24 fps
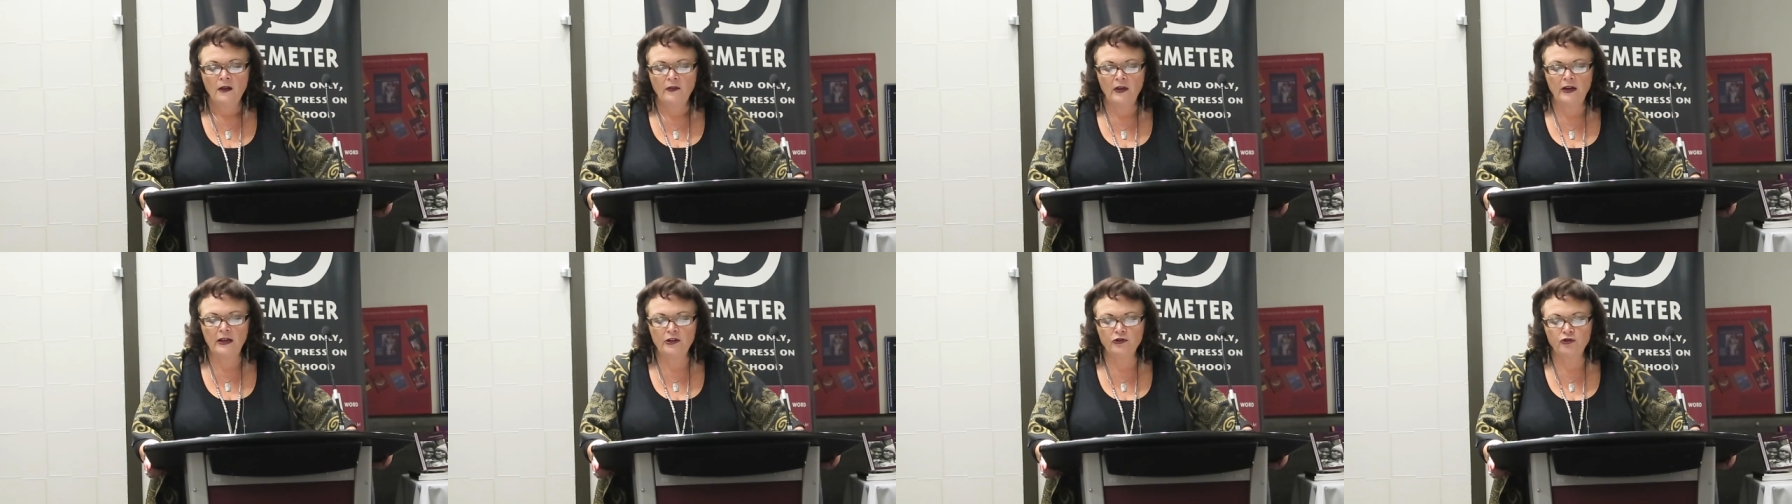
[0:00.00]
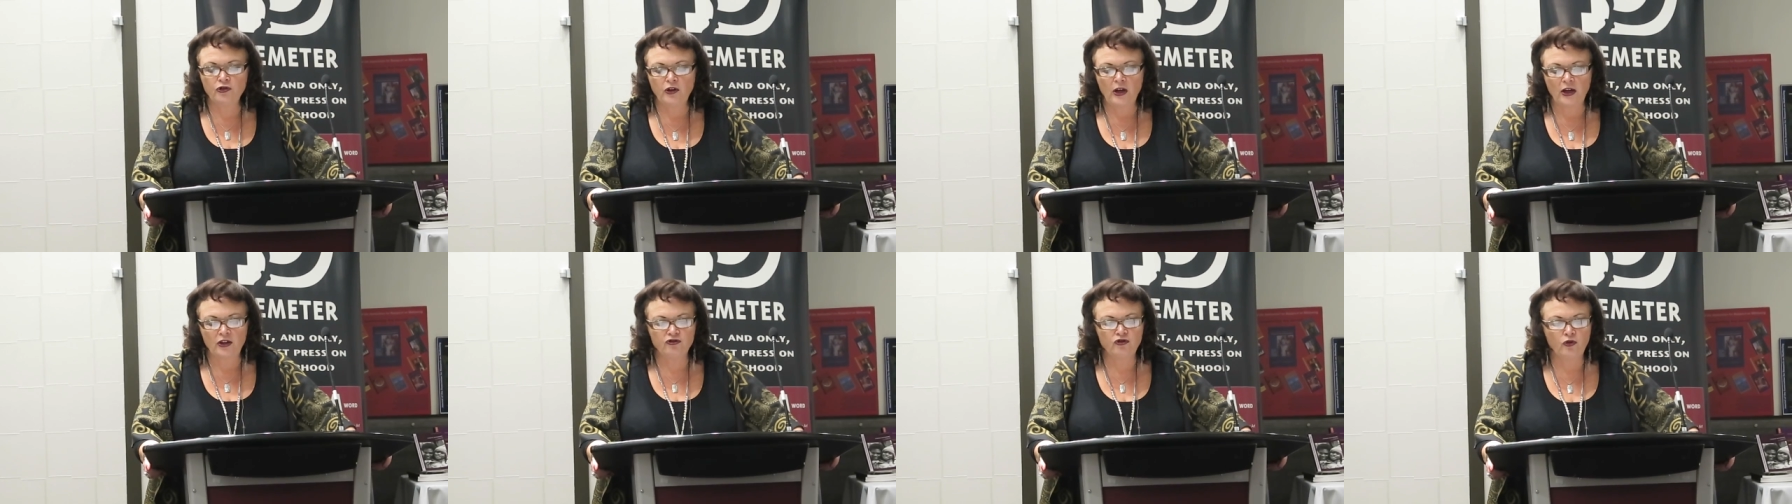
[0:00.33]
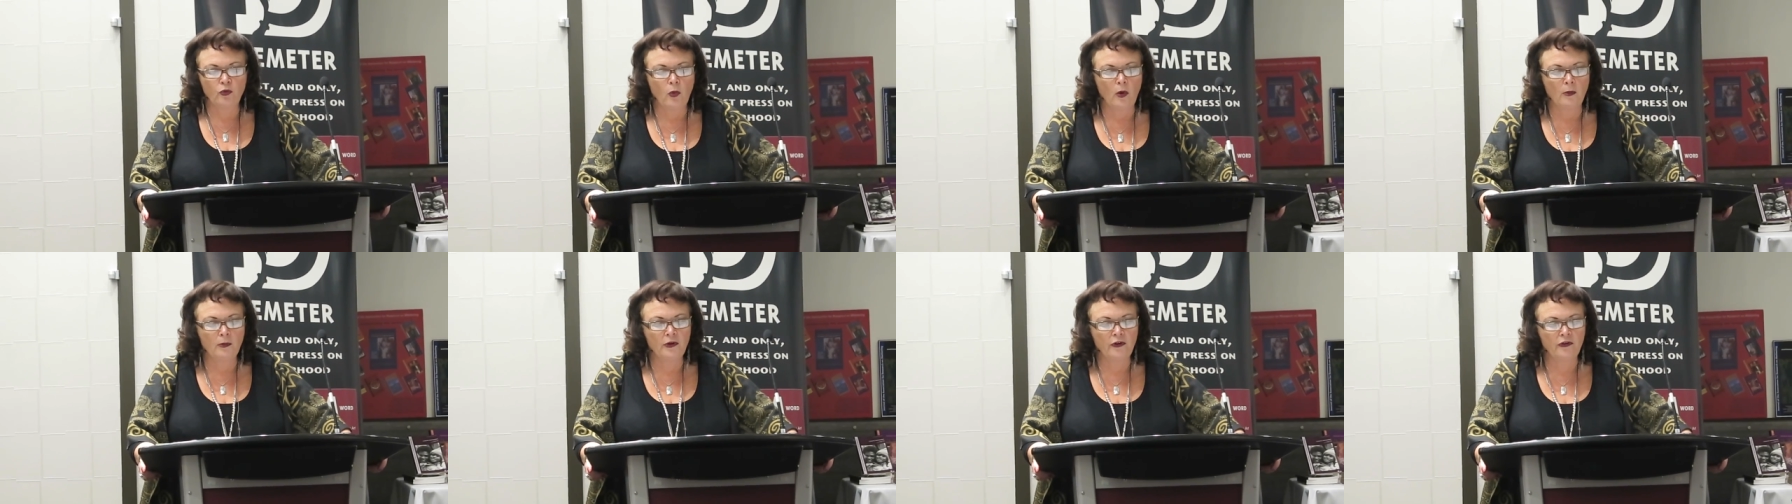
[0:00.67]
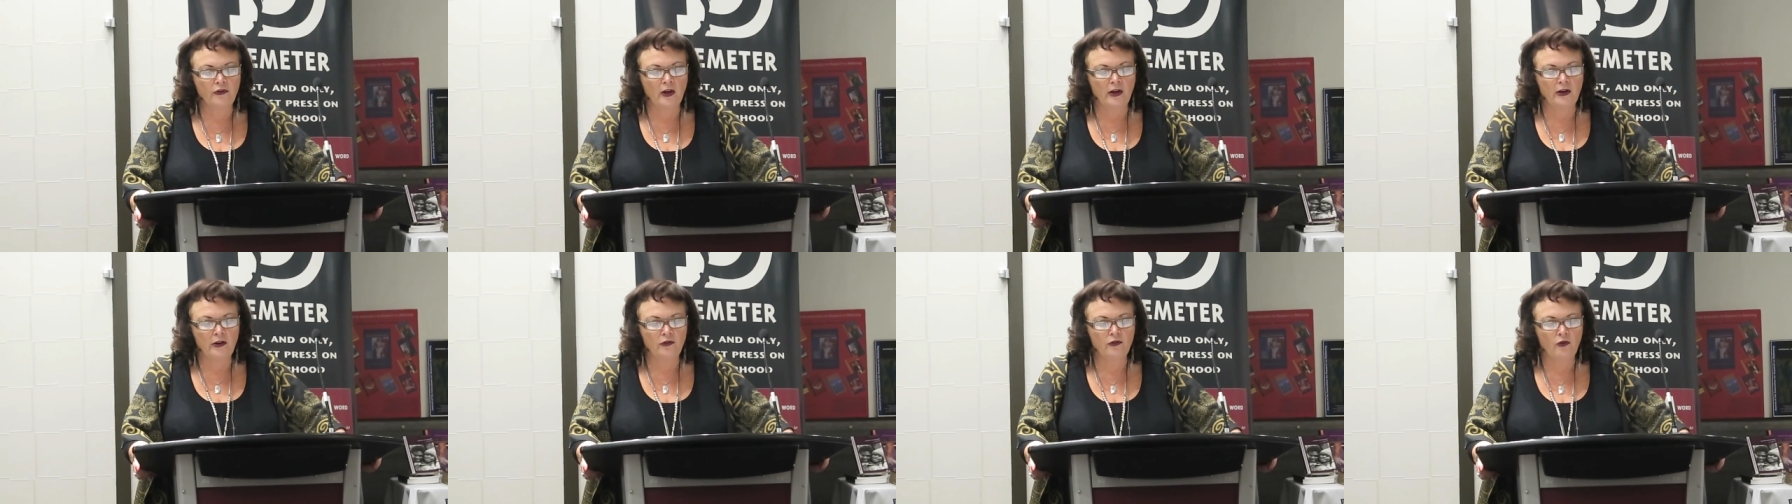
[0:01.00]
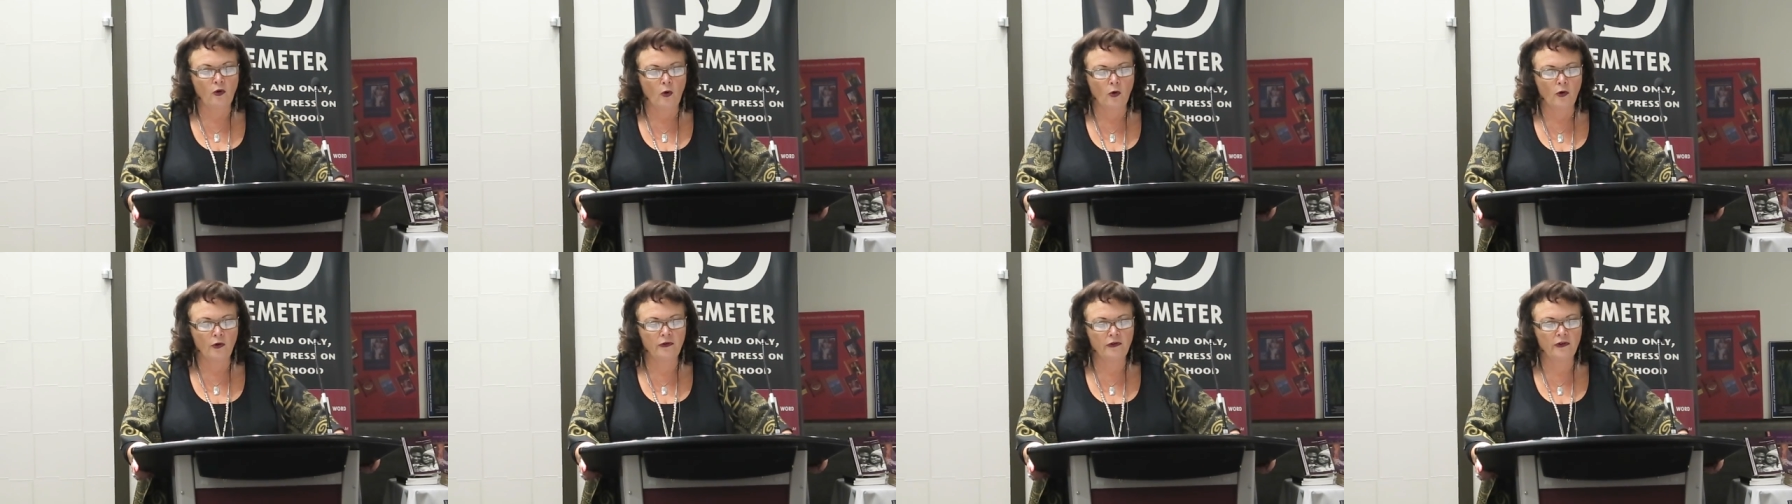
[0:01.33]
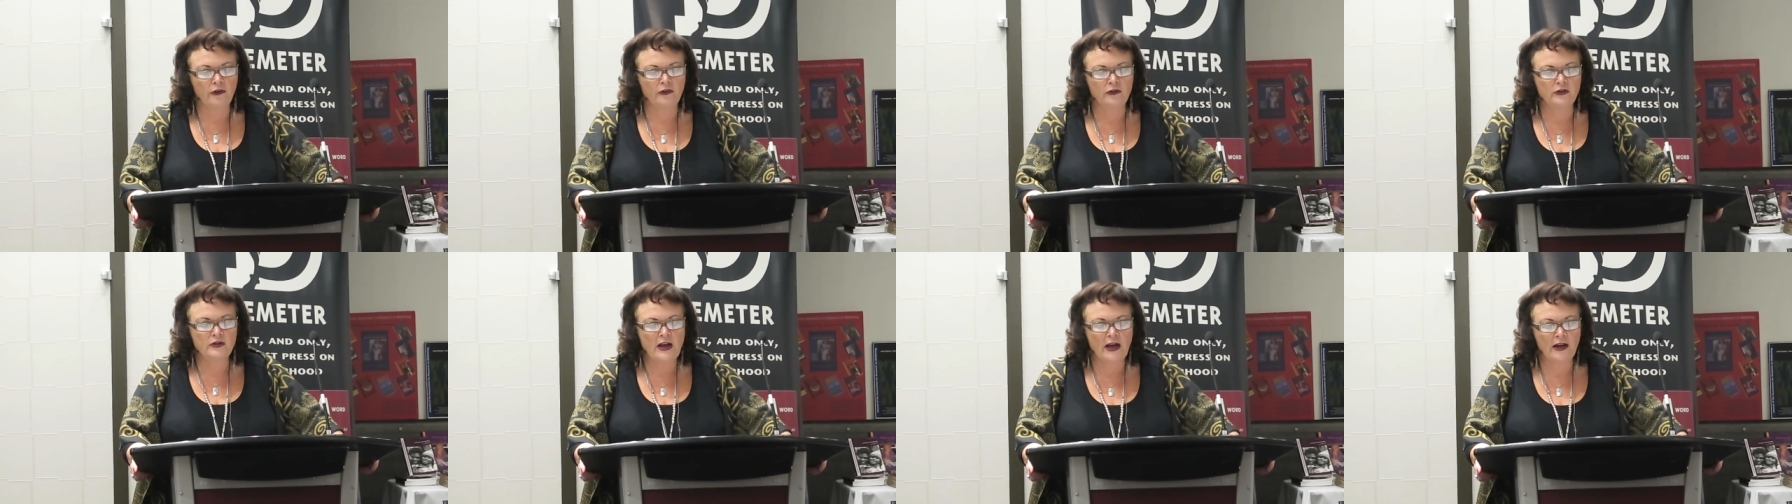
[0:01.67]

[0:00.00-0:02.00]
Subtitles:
that introduction to women's studies courses and